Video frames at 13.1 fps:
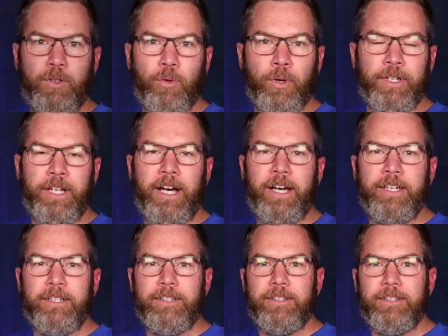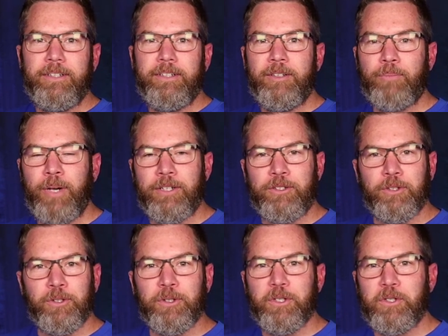One night, Pastor
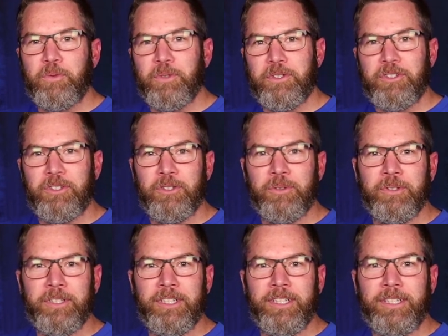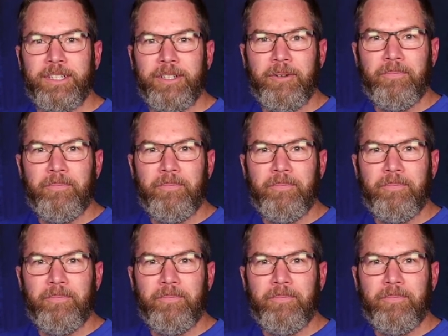Chris was doing